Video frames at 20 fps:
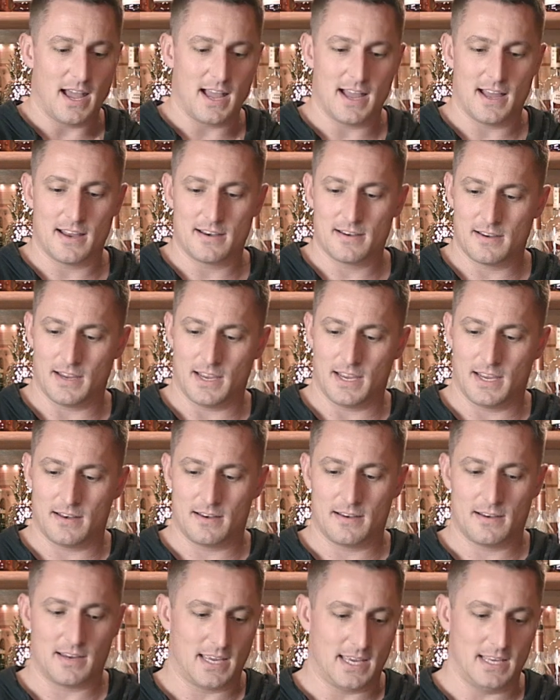and
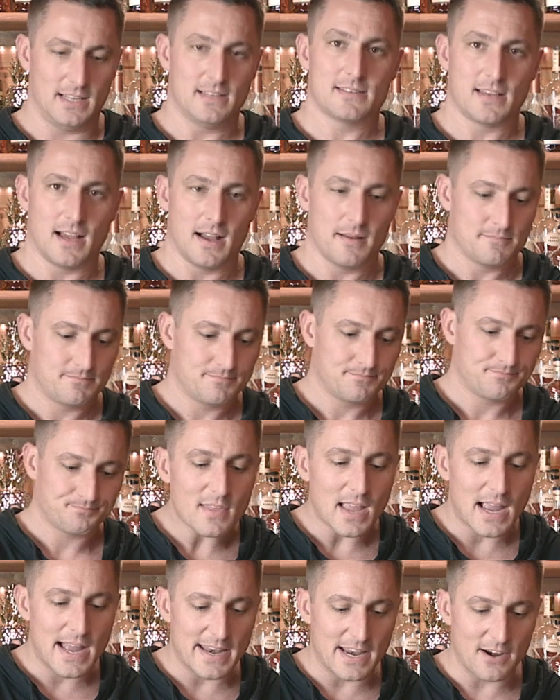it heats up
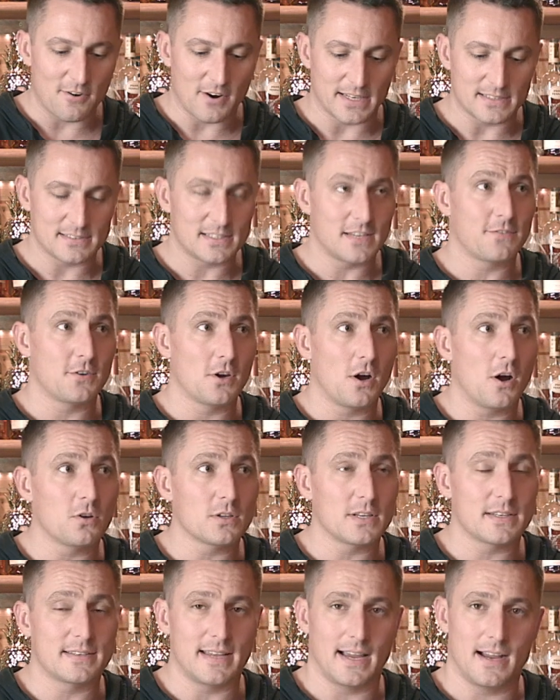and aerates. If you
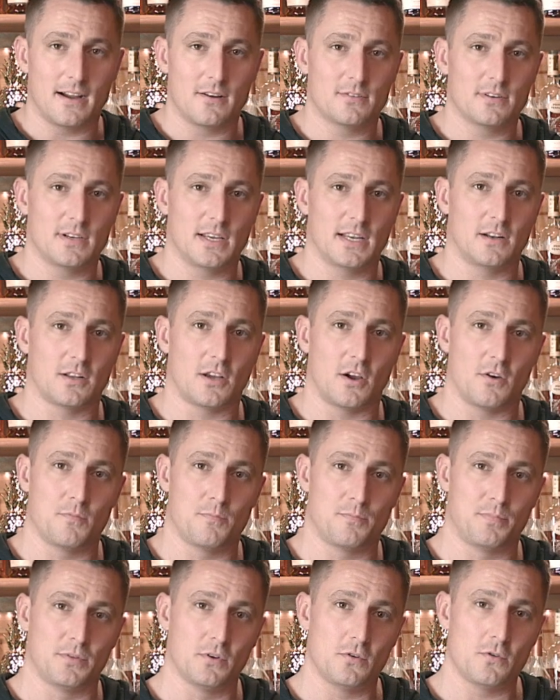hold it down, it'll go
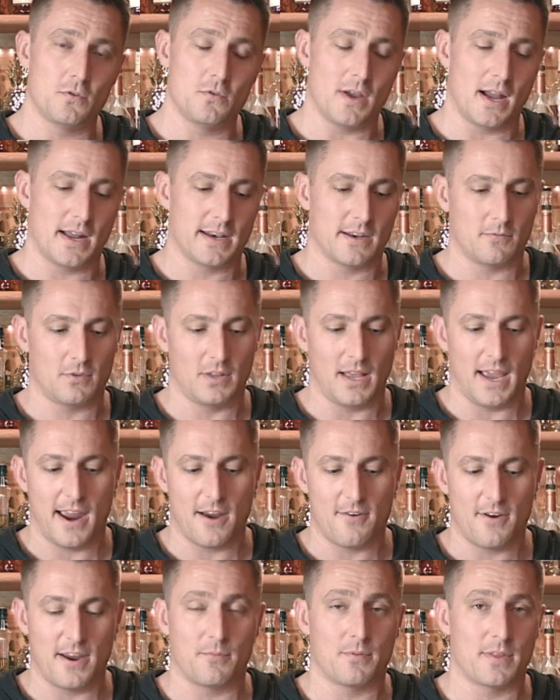blue and it will
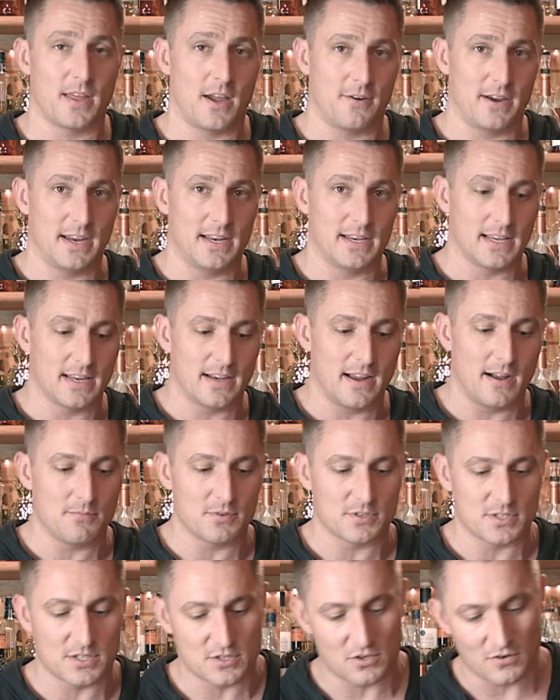aerate without heating it up,
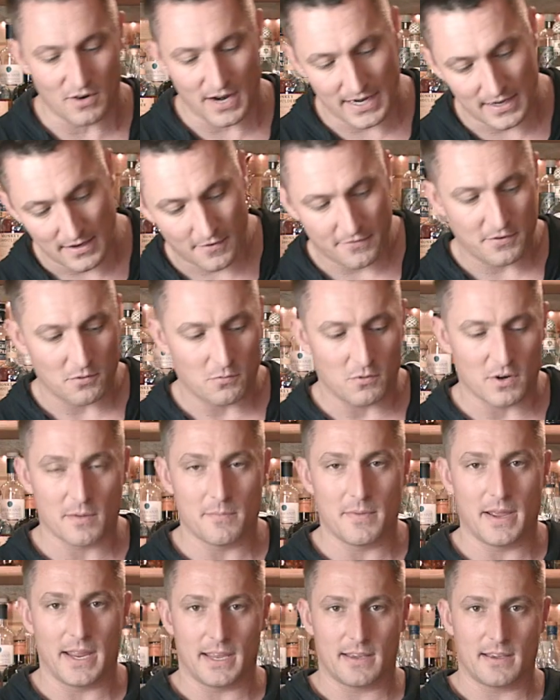which is great. But if you want to
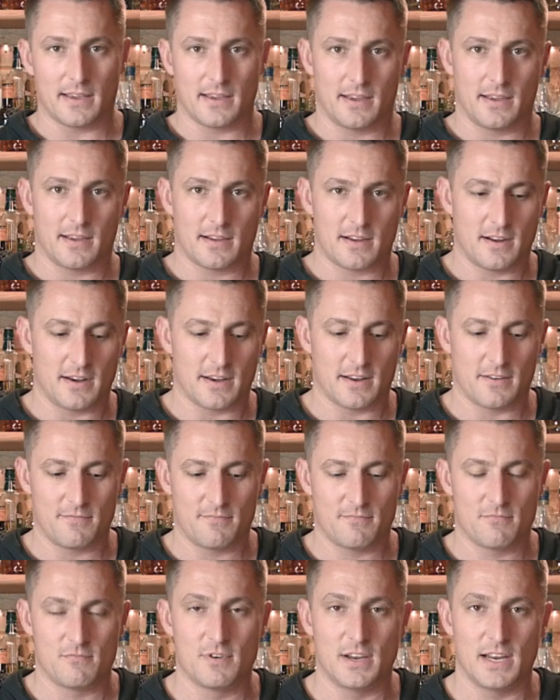make a kind of
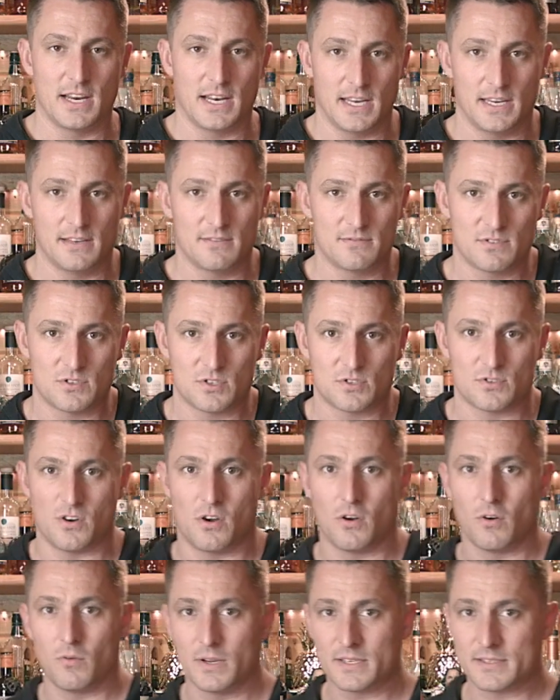really
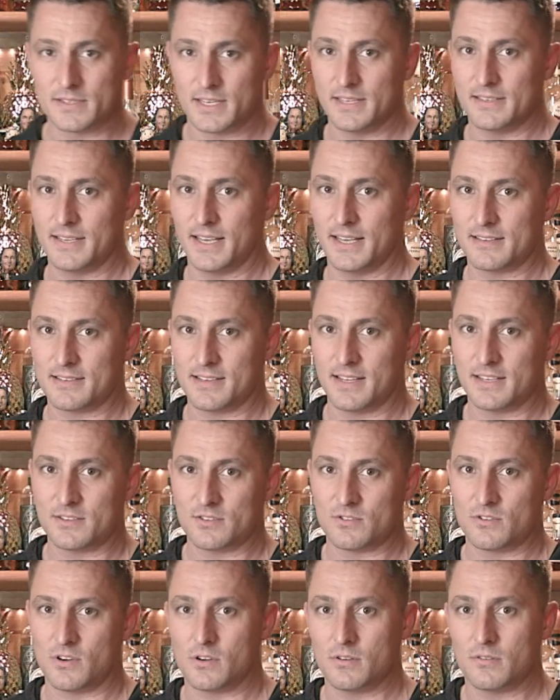strong whiskey, taste less
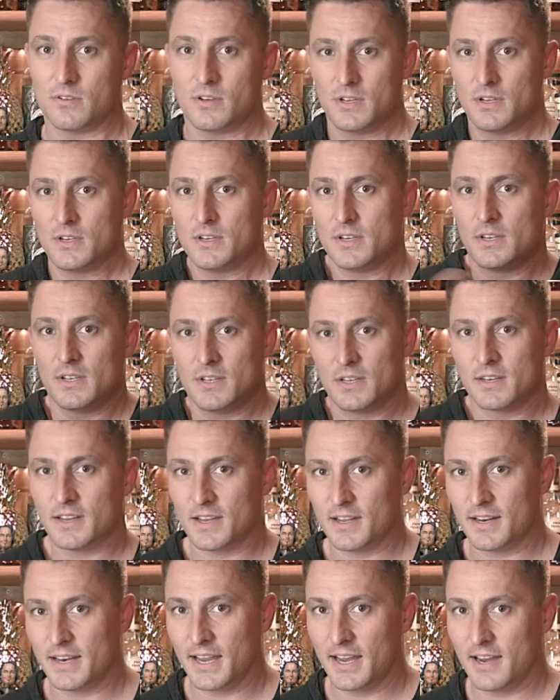strong,
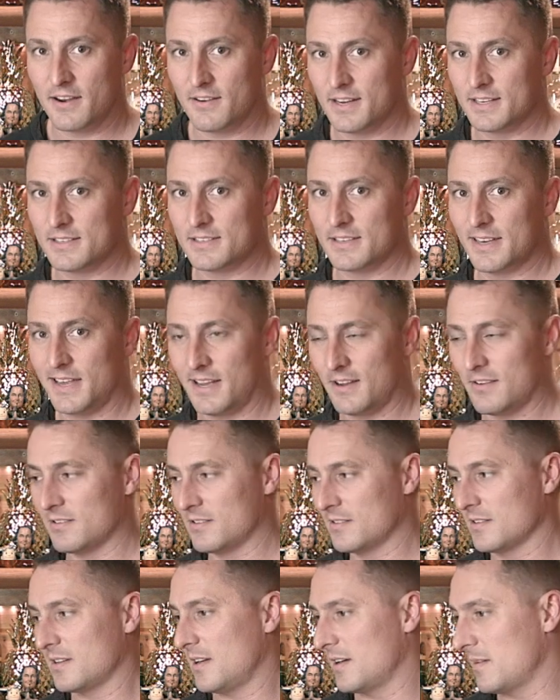kind of aerates it out
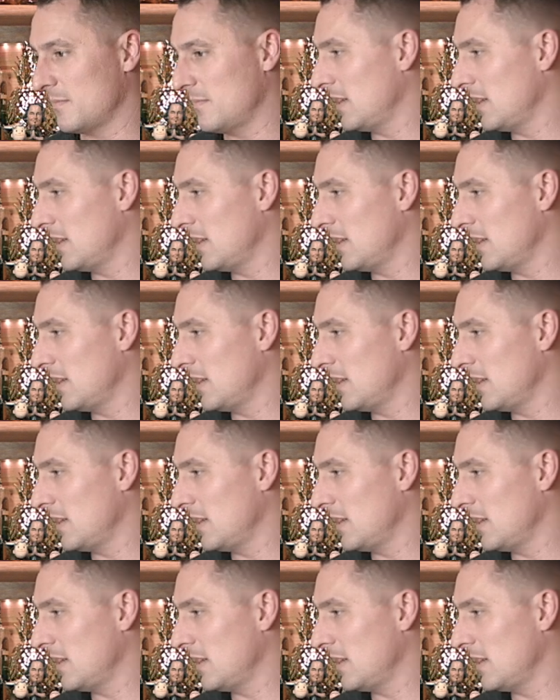and kind of